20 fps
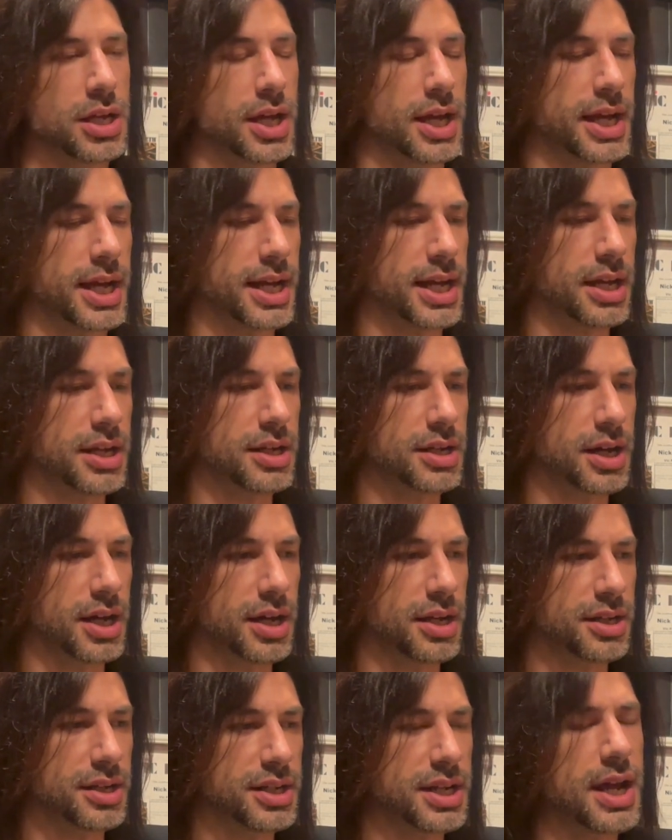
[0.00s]
And
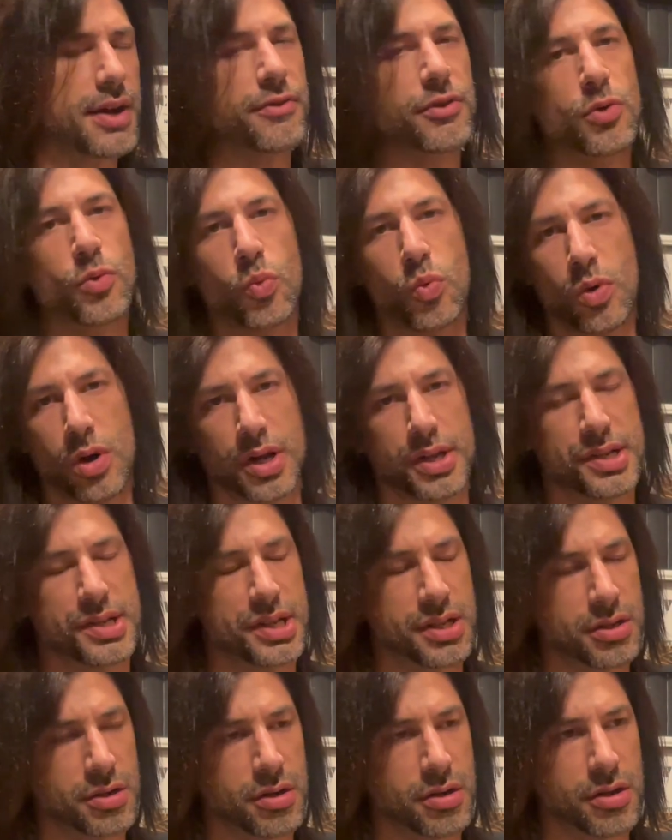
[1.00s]
never once
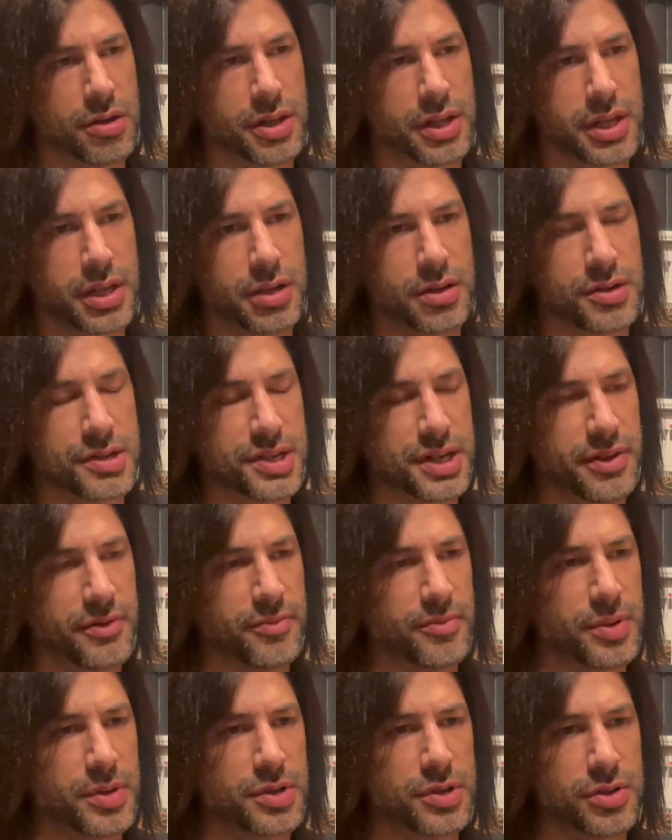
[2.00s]
in all the years
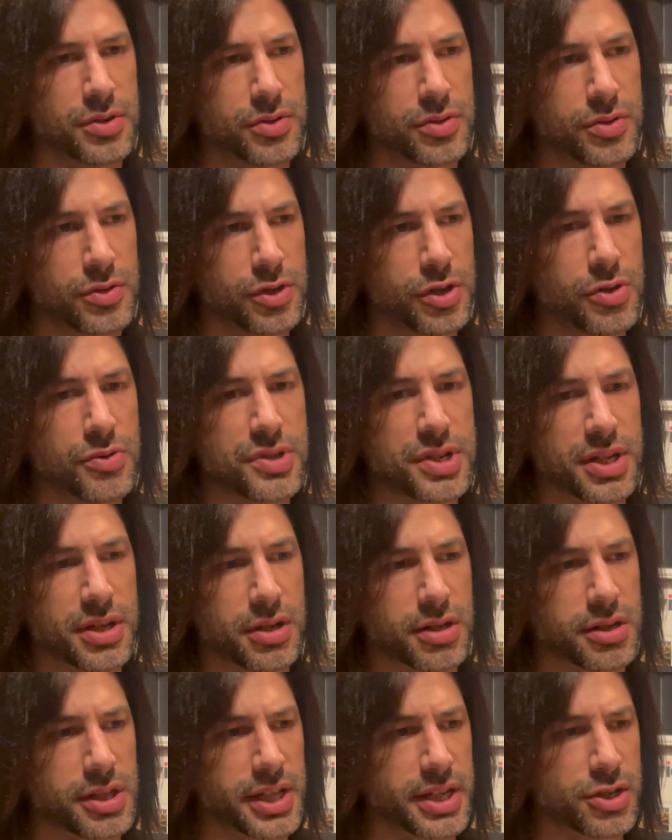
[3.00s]
I've been using a
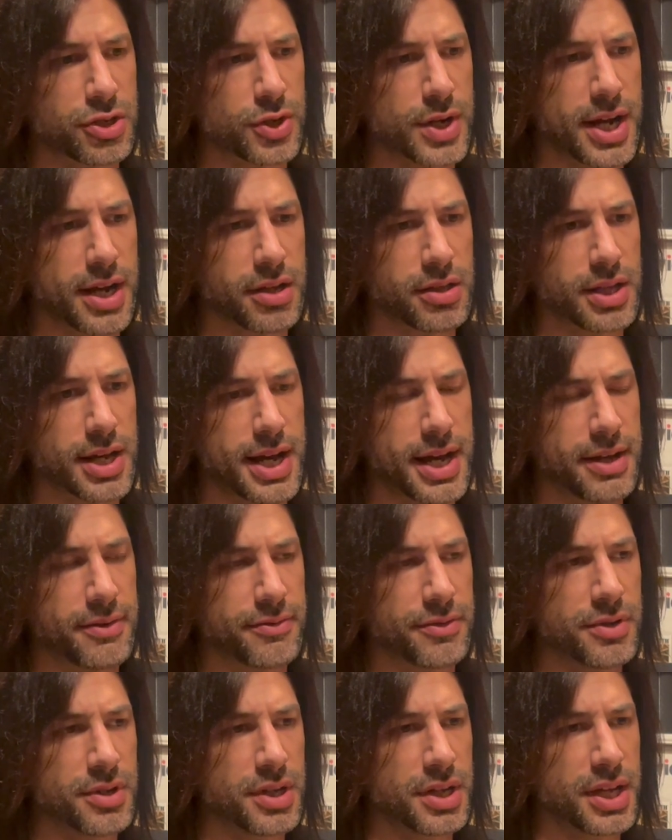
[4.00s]
click track live
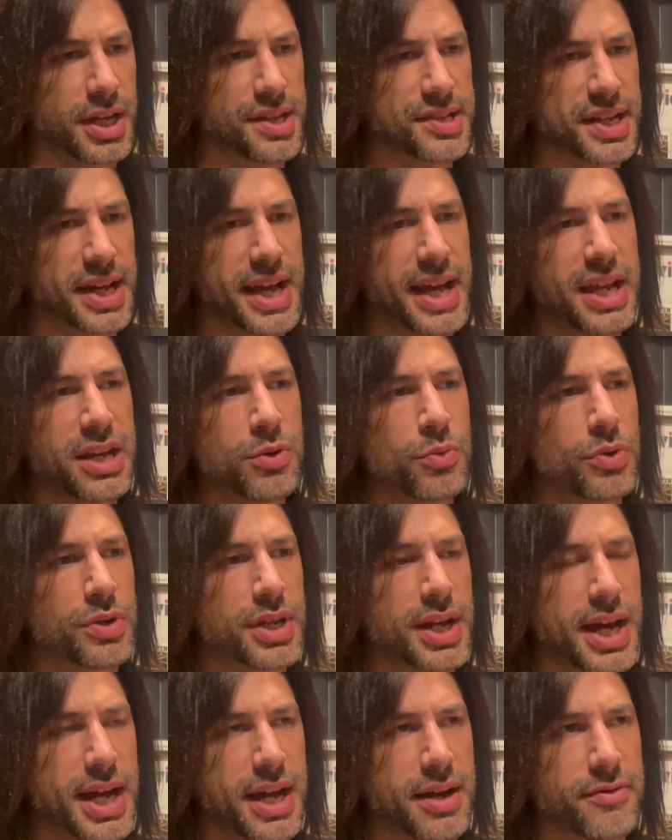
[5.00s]
has
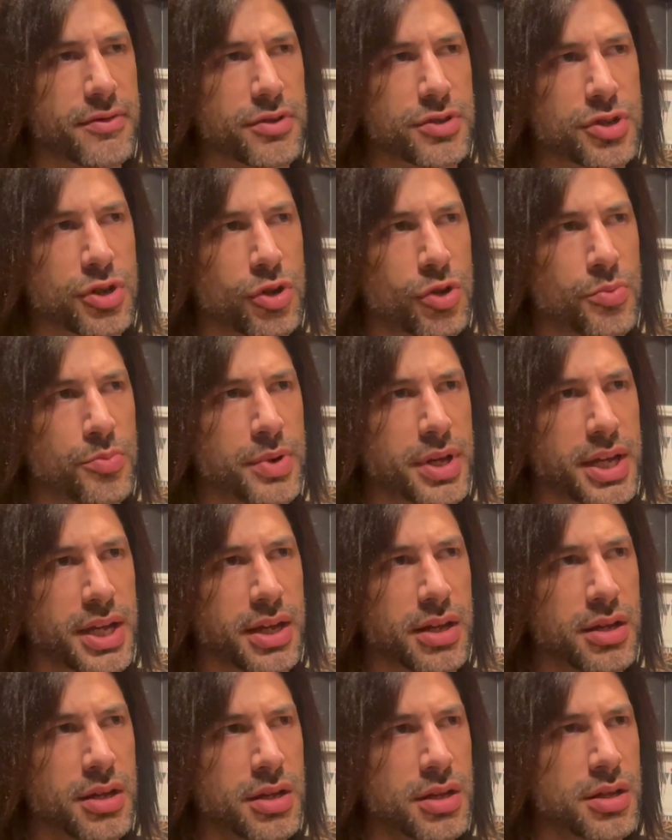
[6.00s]
anyone ever told me
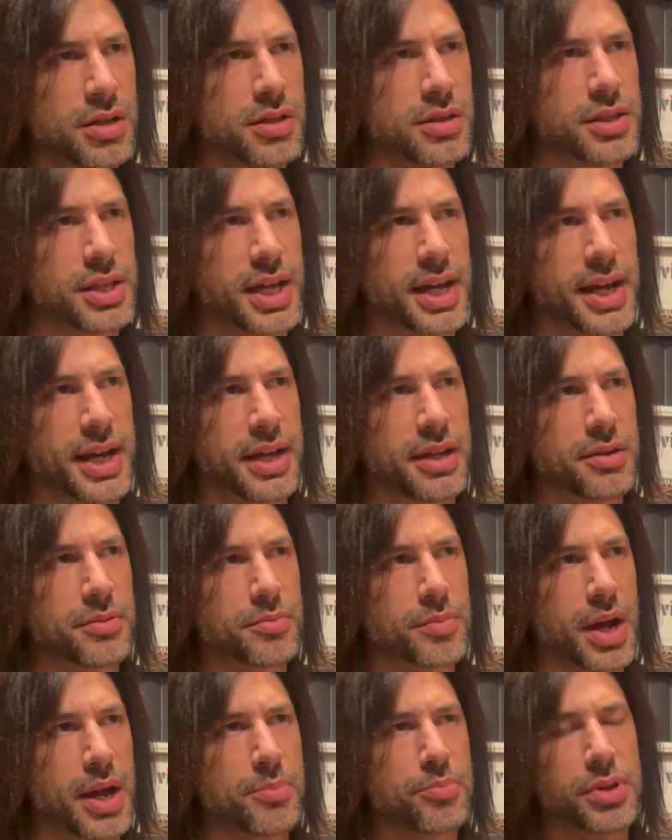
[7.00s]
that
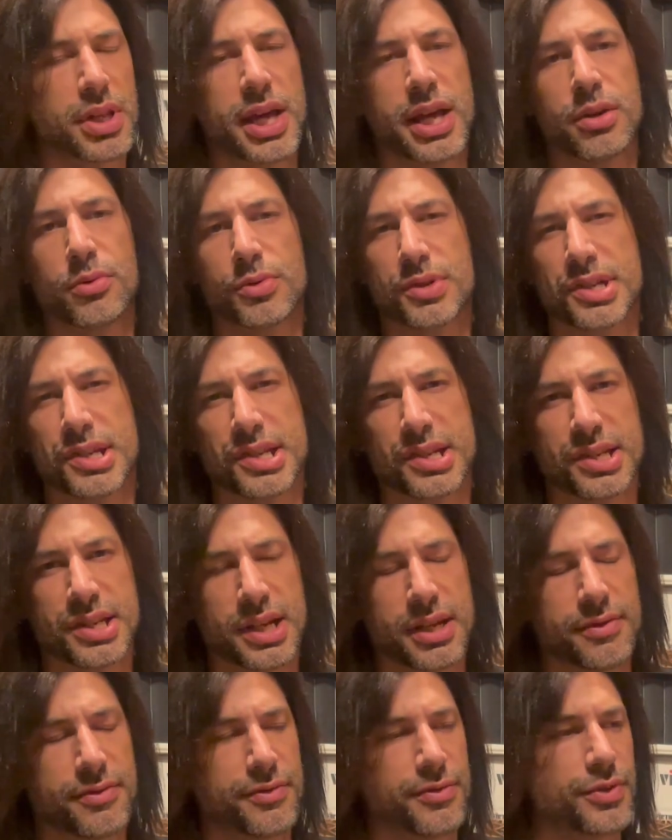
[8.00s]
my playing was
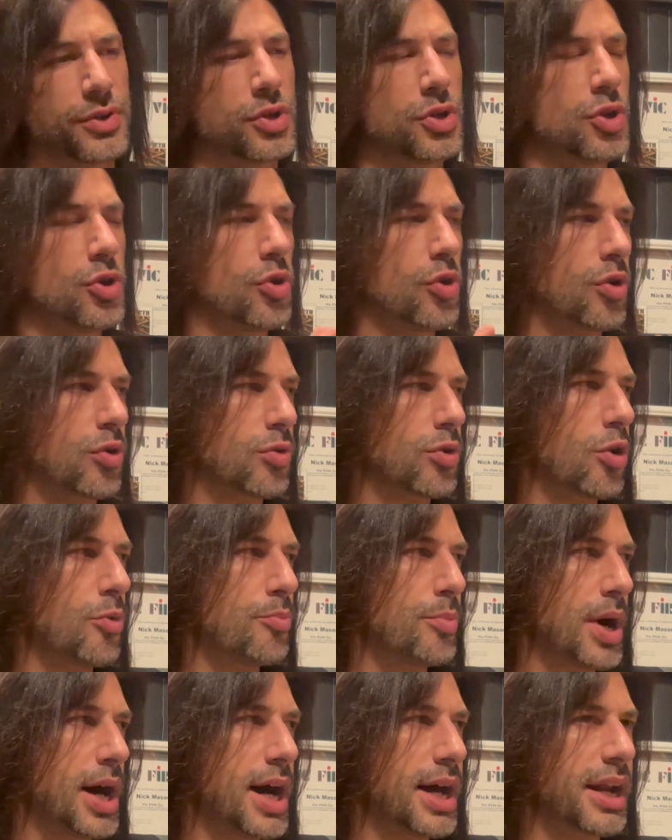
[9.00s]
stiff or
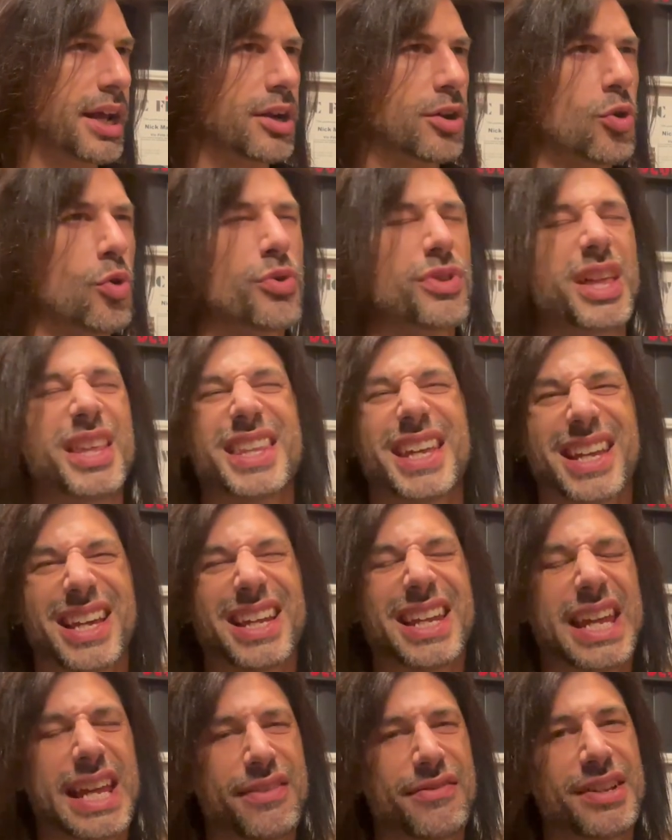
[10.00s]
robotic, or that they could
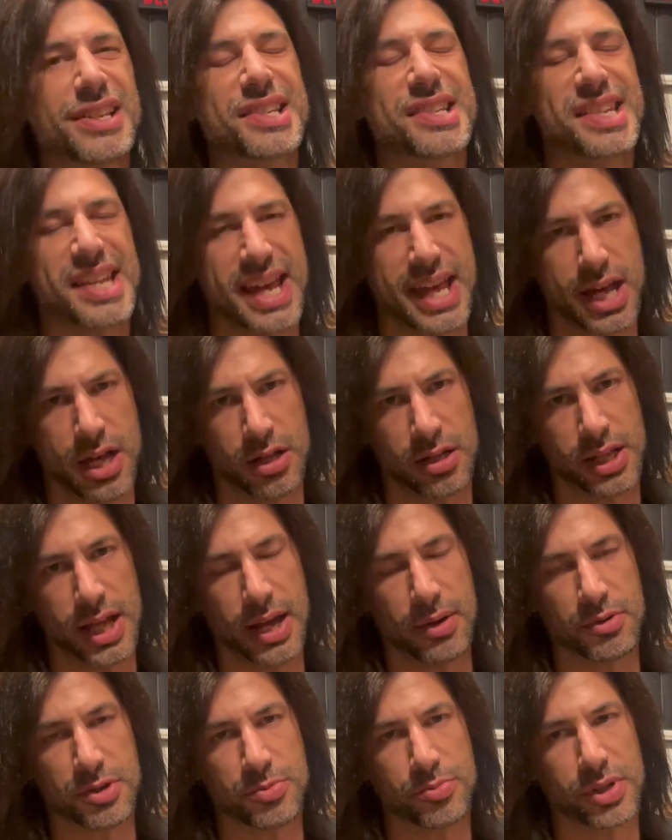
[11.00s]
even tell I
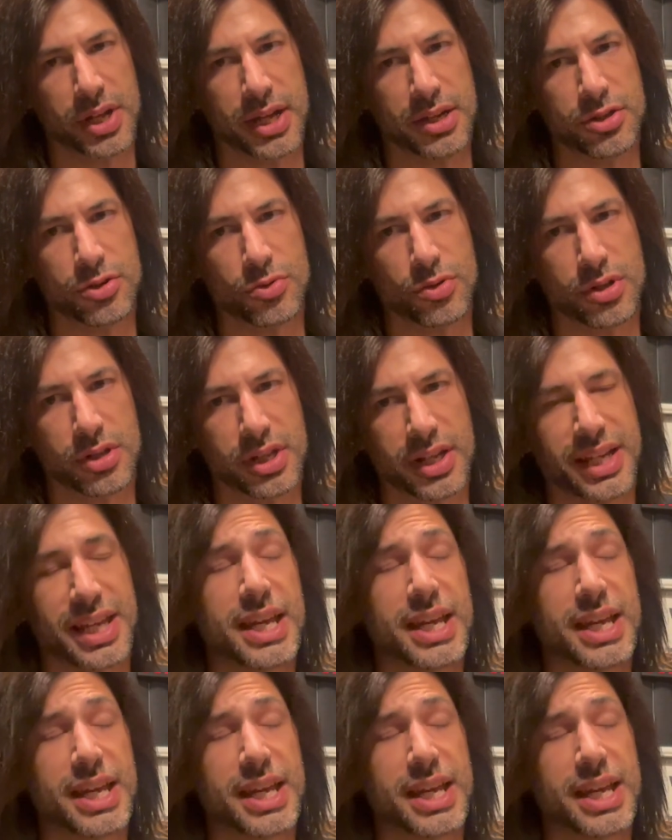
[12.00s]
was playing to a click.